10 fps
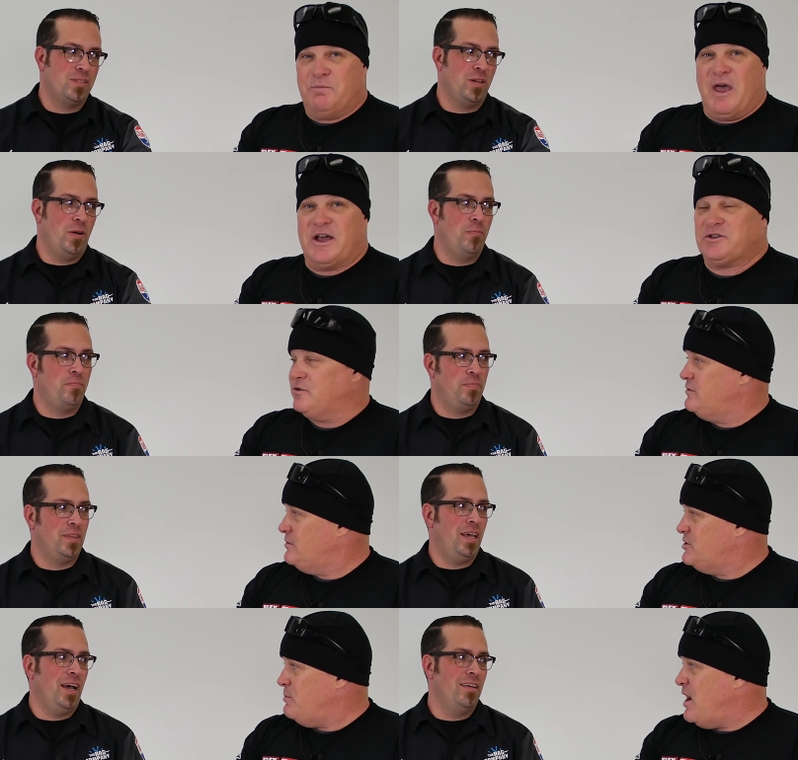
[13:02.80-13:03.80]
Speaker 1: so, massive.
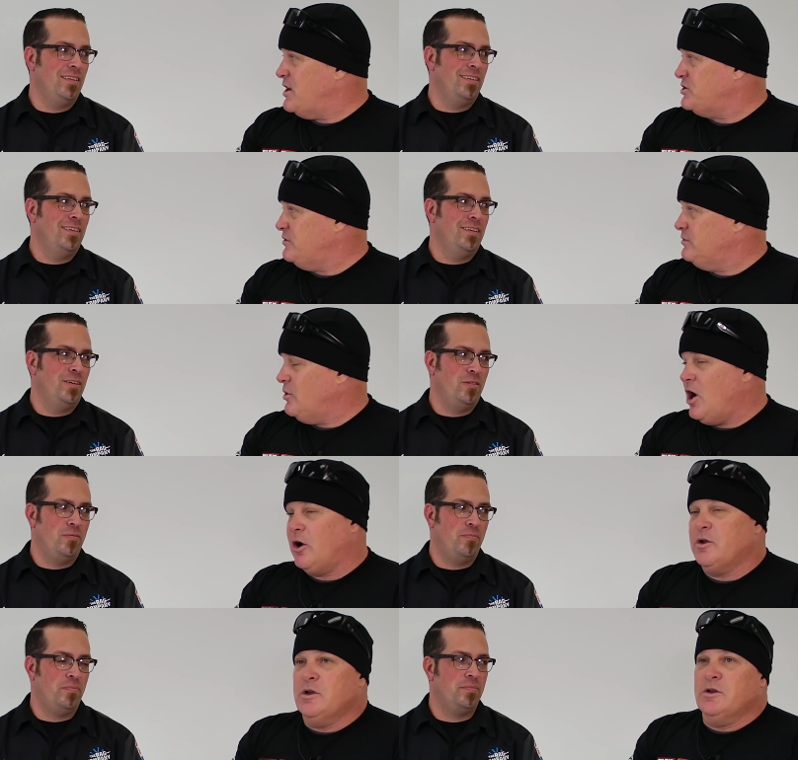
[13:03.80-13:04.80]
Yeah. It's massive.
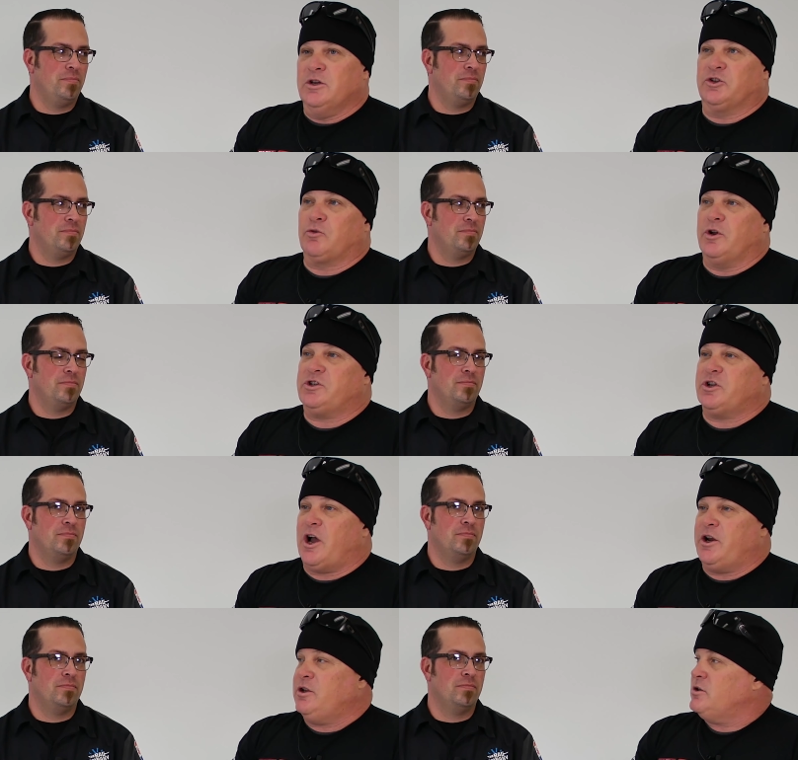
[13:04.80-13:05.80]
Well, it's really
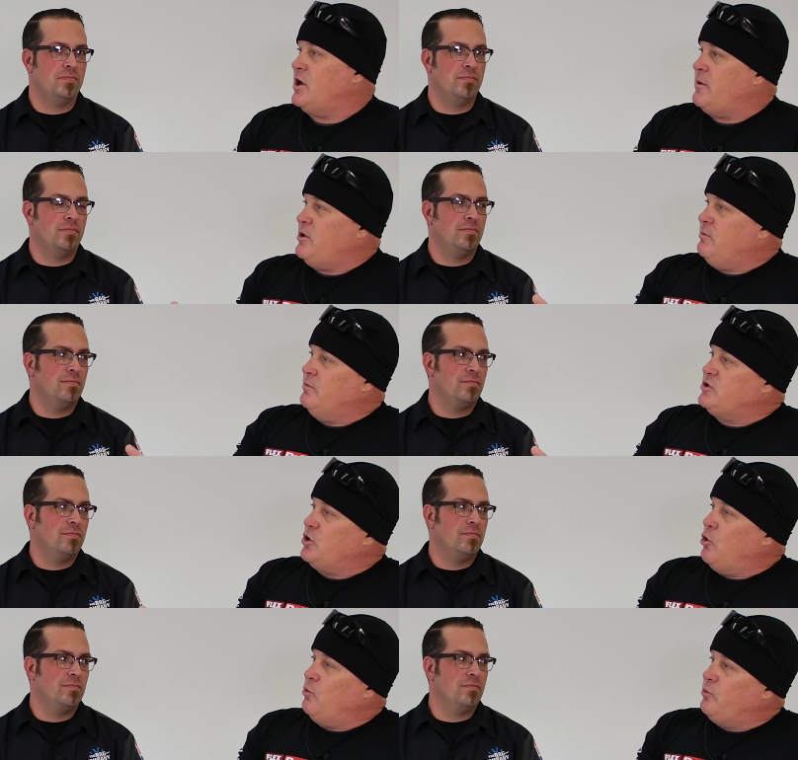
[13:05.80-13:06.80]
exciting. I mean,
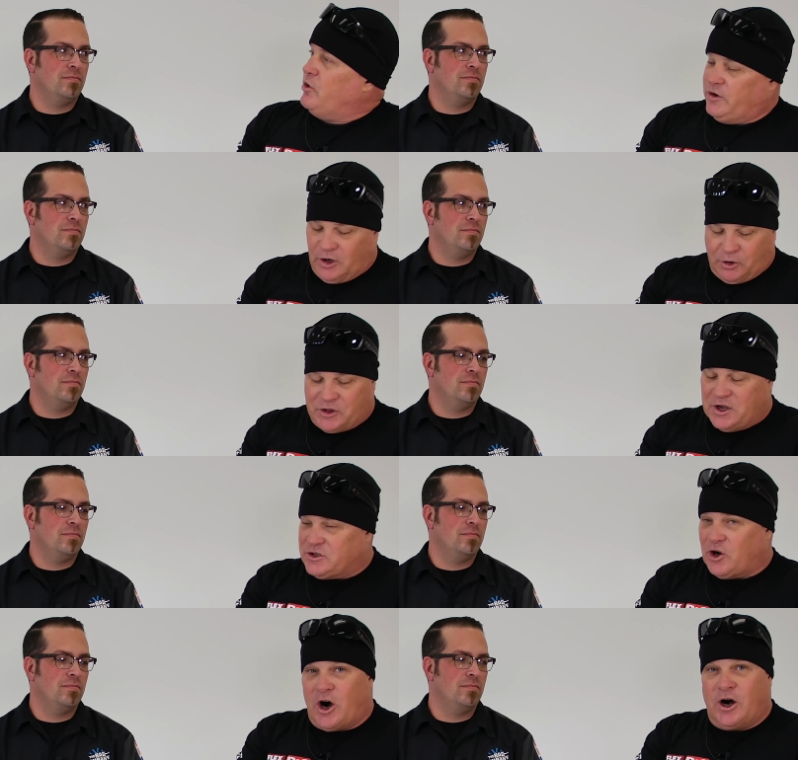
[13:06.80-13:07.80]
so the deal with
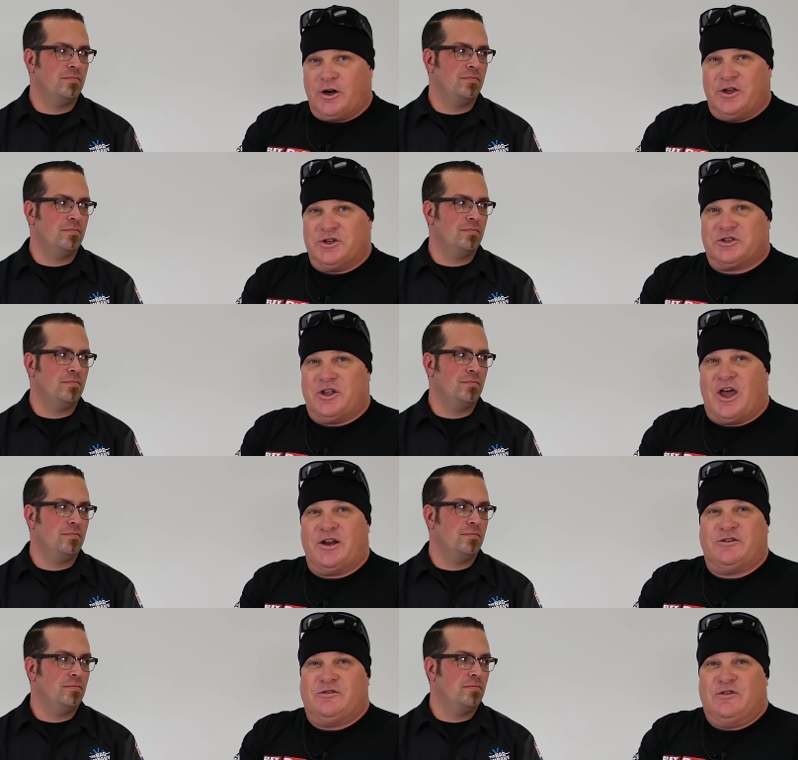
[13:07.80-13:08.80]
these are is
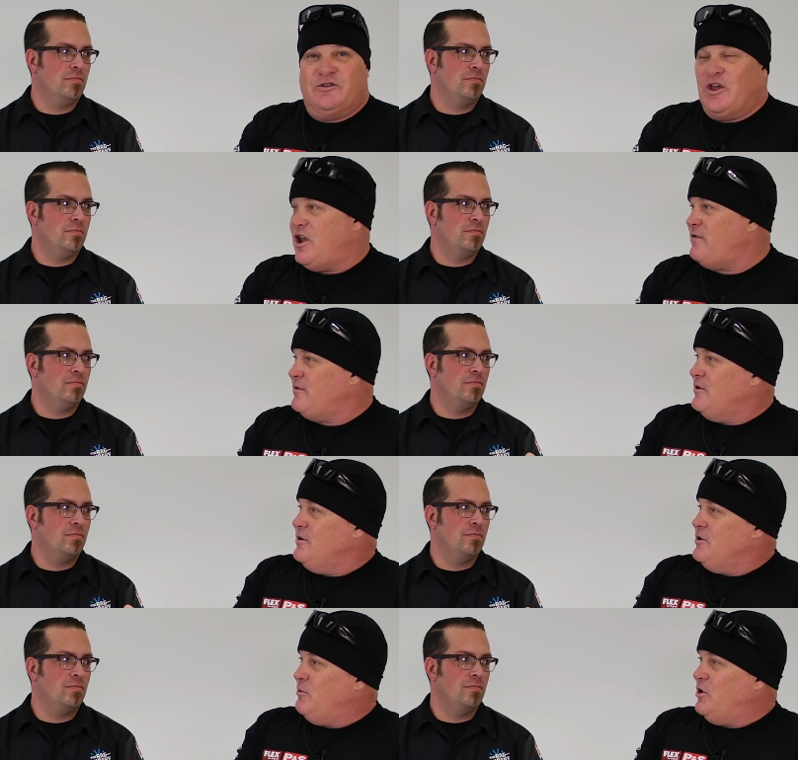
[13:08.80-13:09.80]
that Dave, you
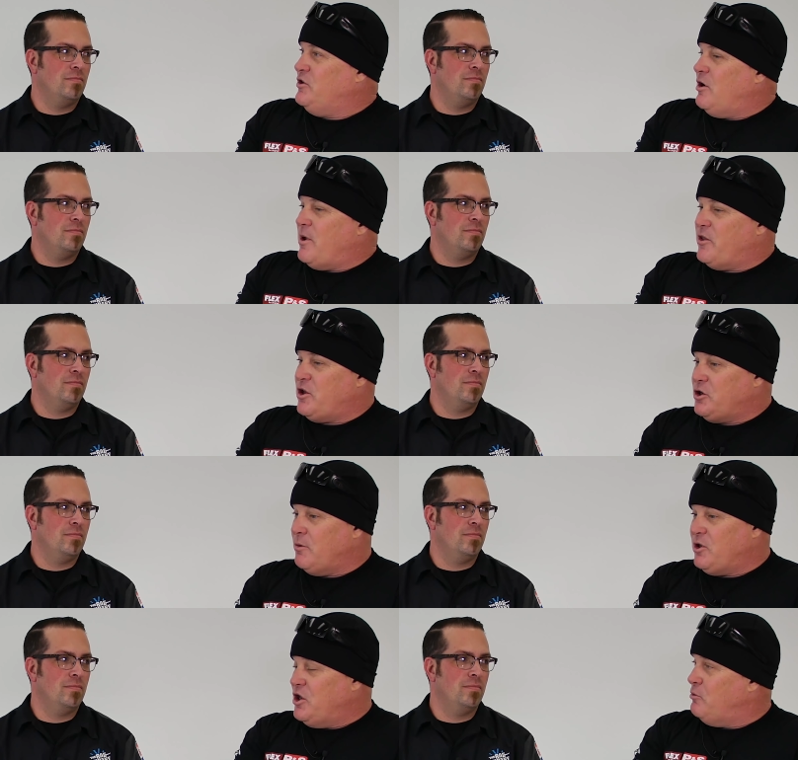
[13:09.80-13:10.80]
want to tell them how they can
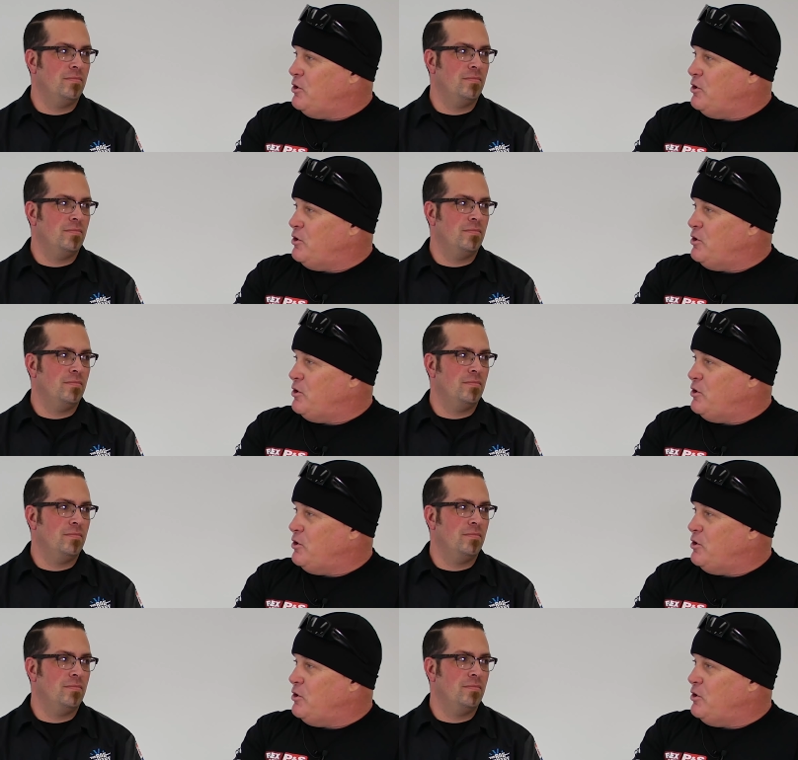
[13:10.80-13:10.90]
come and get